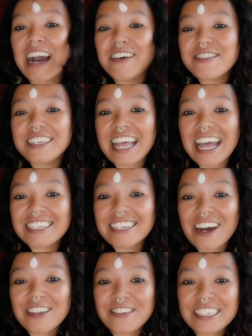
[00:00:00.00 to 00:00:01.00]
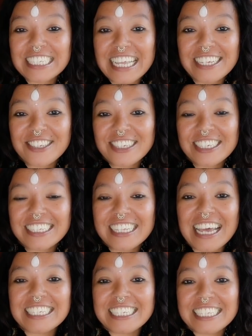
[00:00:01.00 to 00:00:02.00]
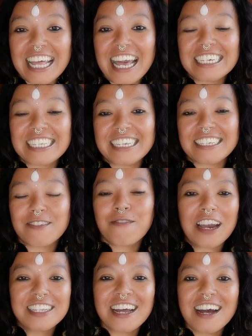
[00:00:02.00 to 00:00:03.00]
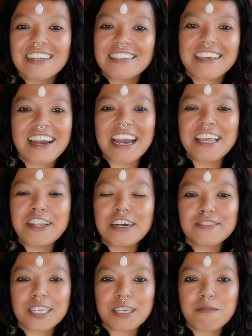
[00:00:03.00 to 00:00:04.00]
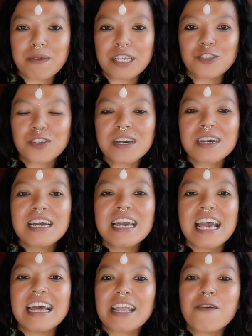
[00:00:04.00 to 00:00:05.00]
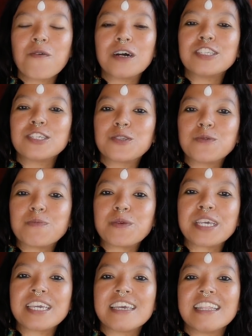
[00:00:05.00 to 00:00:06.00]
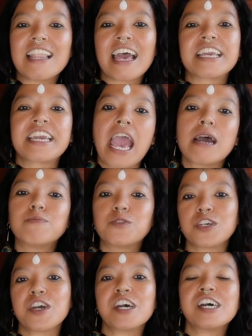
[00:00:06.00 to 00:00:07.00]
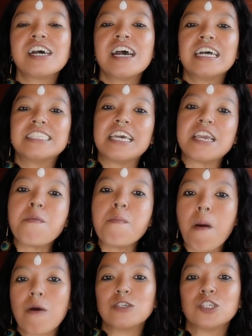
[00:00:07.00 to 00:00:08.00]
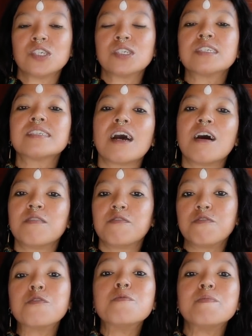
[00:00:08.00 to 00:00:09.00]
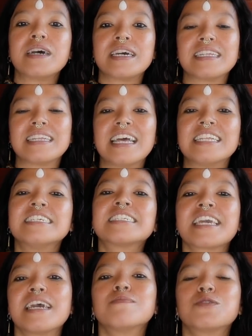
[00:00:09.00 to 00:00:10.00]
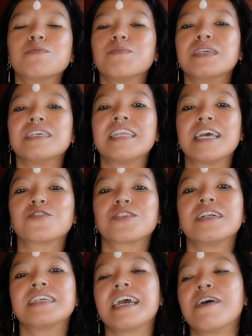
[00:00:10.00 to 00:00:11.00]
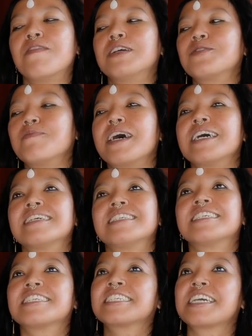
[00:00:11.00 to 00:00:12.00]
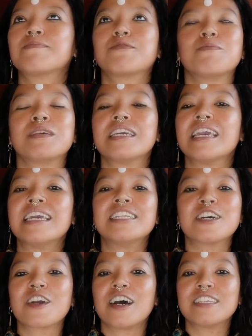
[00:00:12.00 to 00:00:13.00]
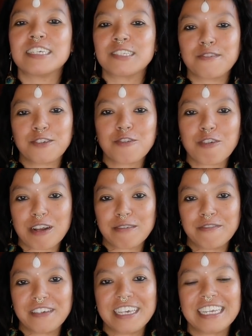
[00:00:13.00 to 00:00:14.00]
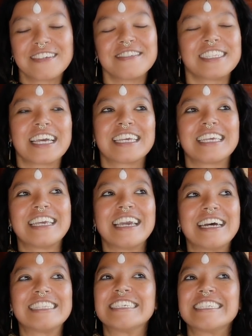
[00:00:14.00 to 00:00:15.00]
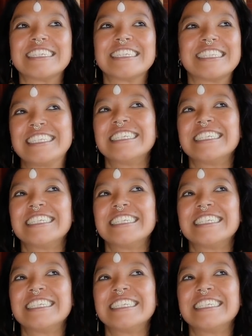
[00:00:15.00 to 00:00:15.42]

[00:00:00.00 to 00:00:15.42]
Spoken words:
after that conversation, I decided, why not? Yeah, I love taking picture, and I wanted to be like capture the emotions of women. And it came to me naturally. I went to bed, and it just came to me, inner goddess photography, and it was like, yeah, this is